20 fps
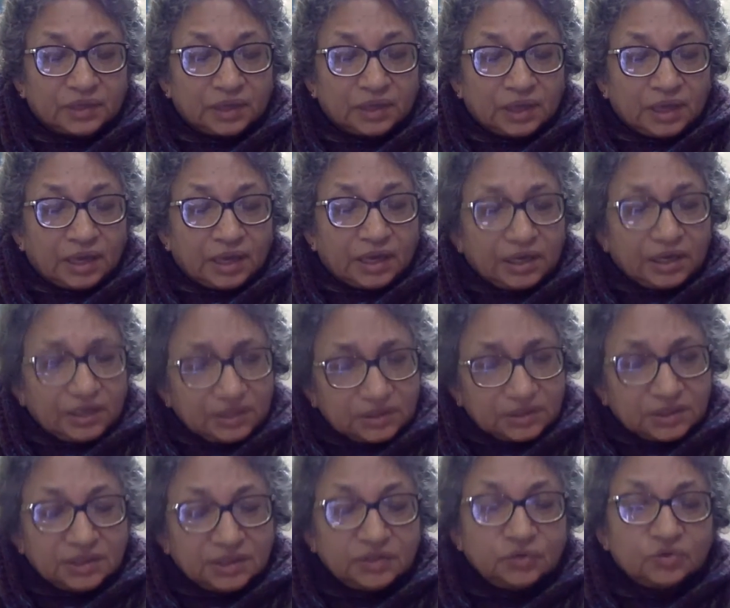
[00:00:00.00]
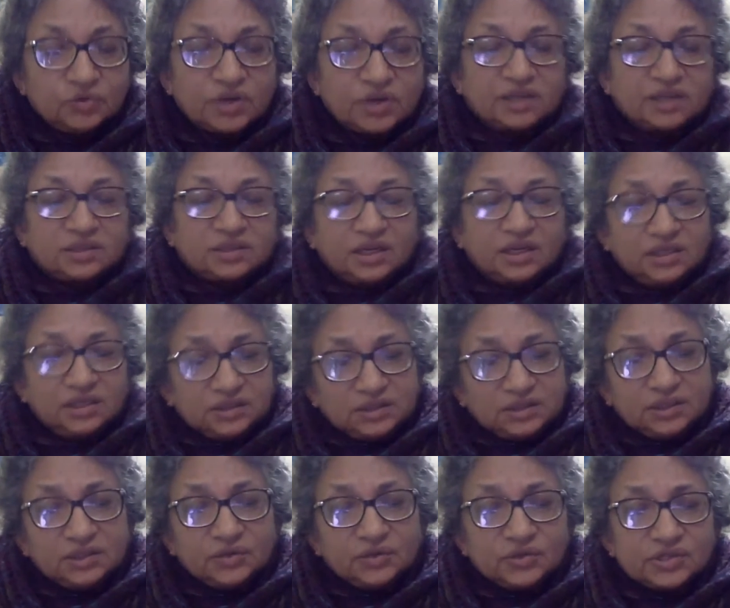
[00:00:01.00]
Anything you write,
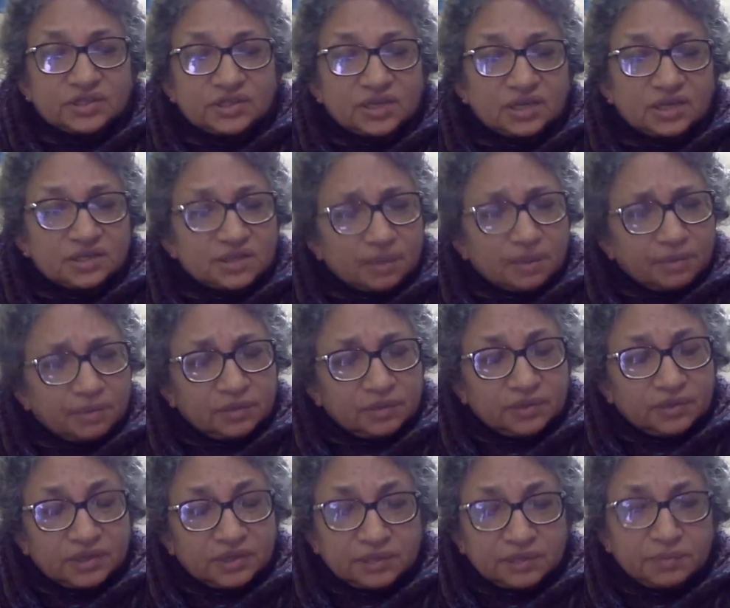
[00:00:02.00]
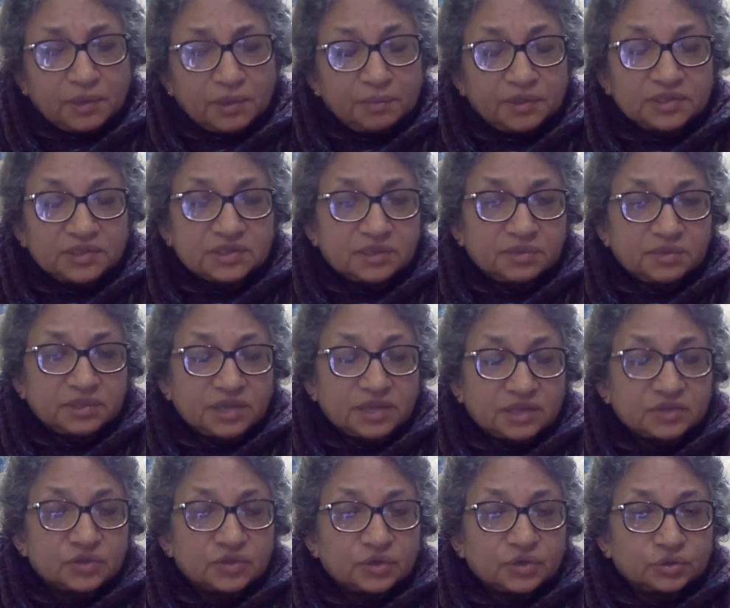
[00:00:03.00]
anything you say, somebody will leap up and say, but
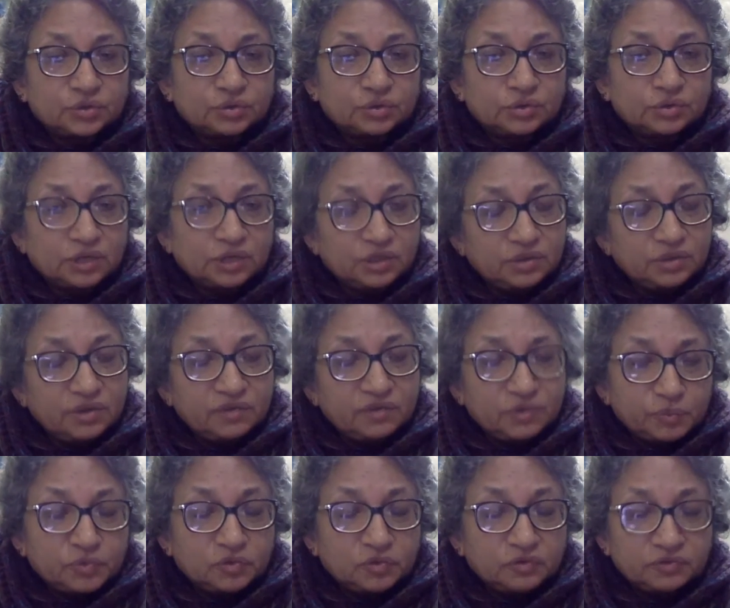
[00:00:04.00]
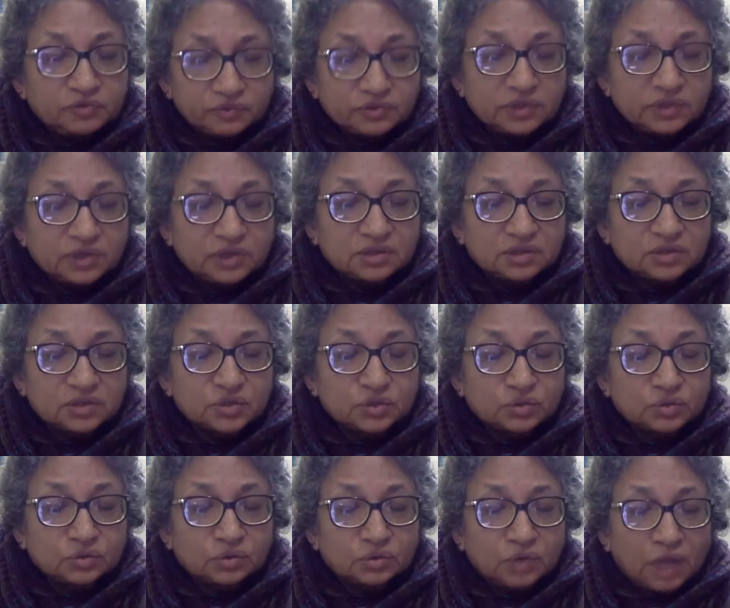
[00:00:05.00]
that's not true. Then you have to prove that it's
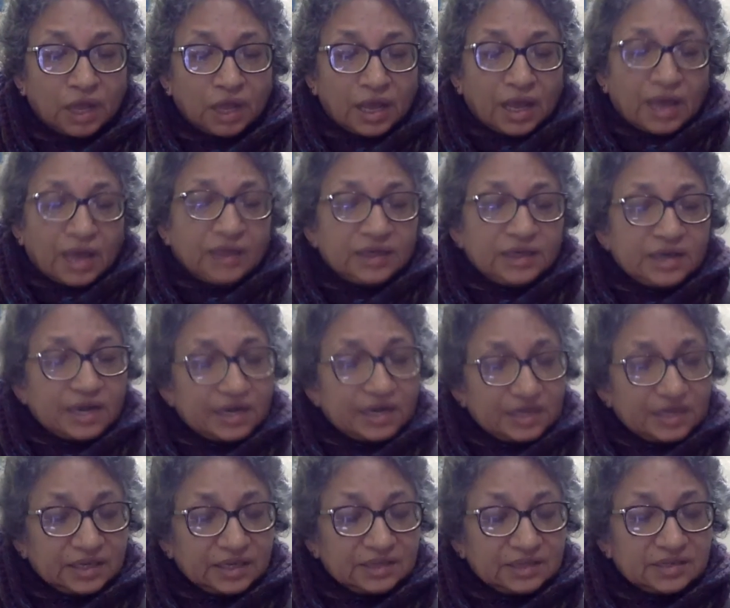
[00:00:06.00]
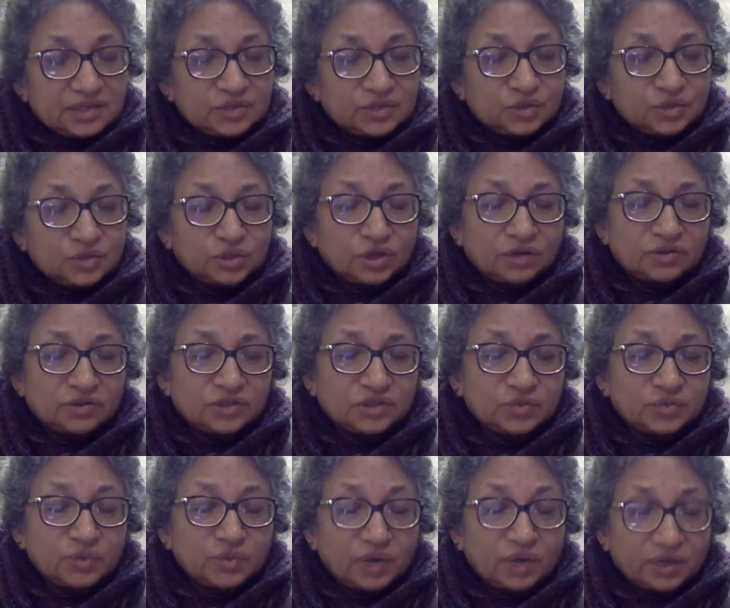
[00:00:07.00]
true. And in any case, as sociologists,
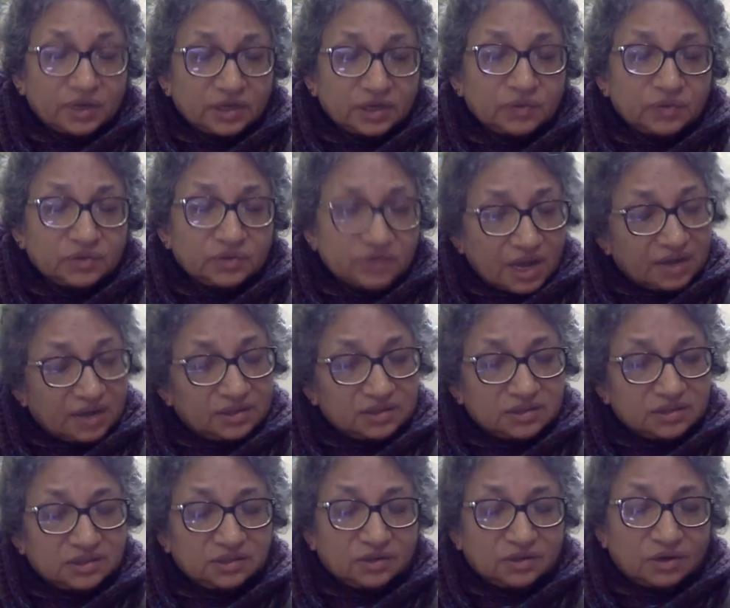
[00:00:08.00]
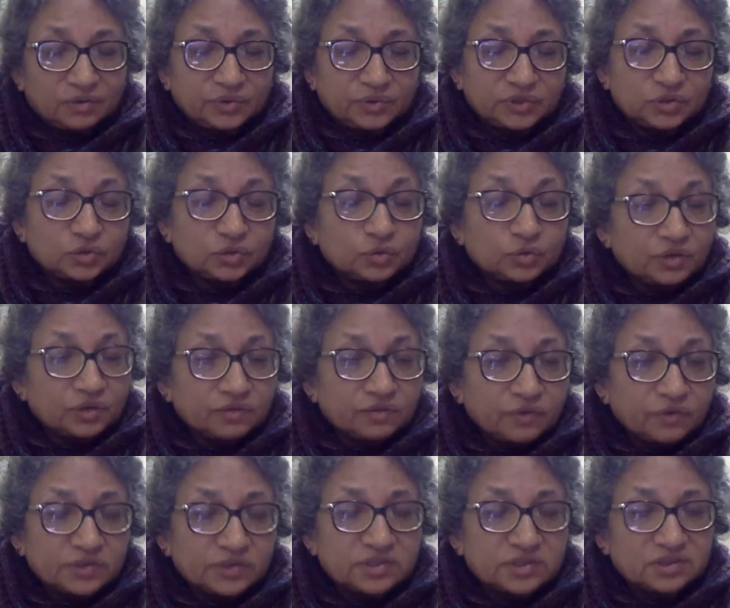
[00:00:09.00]
we're working with reality, not with truth and
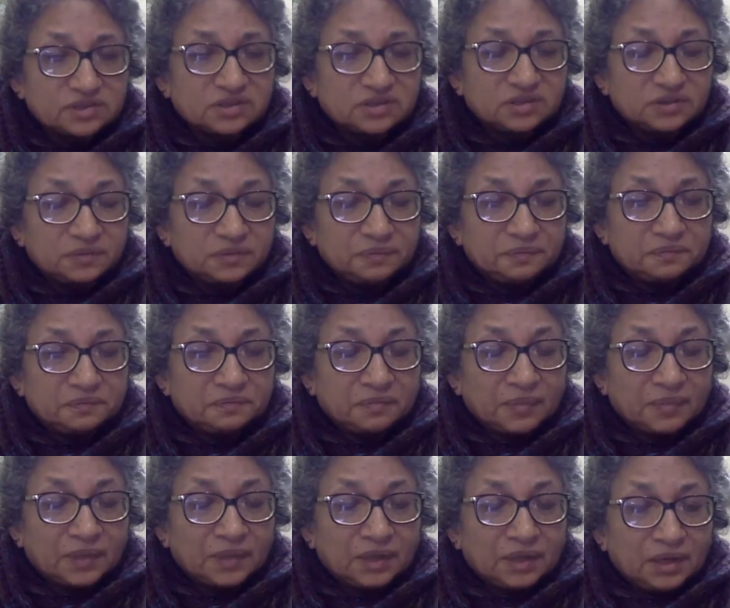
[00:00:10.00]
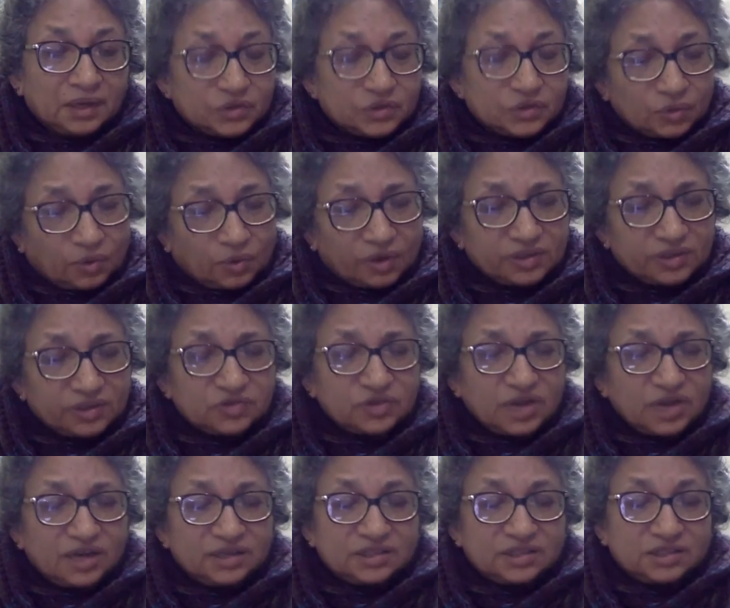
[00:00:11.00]
falsity. So what is
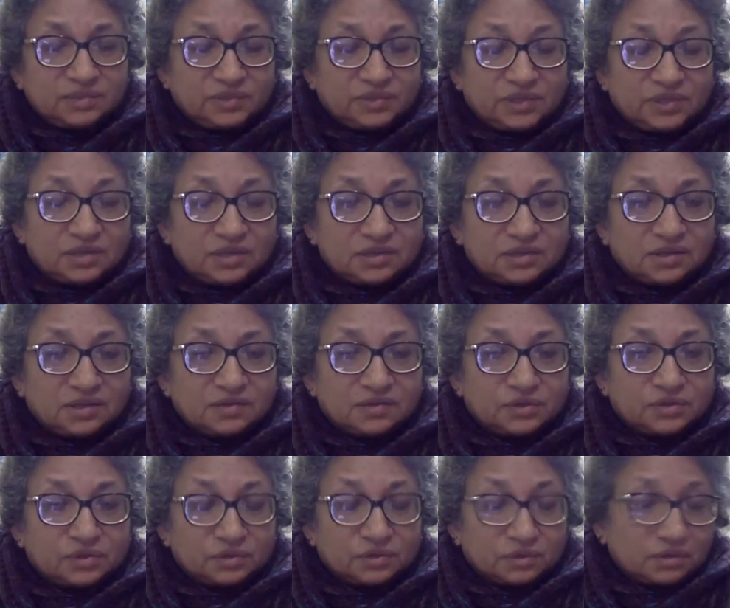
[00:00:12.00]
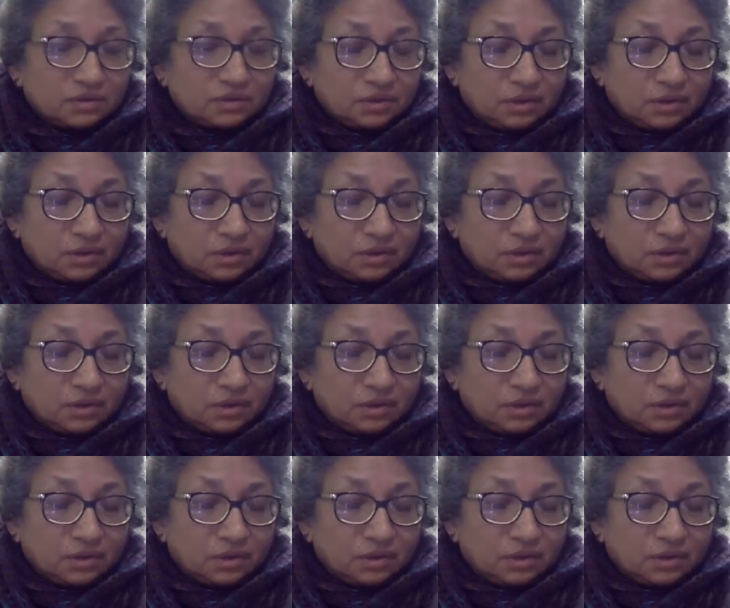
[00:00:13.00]
reality? We ourselves don't know.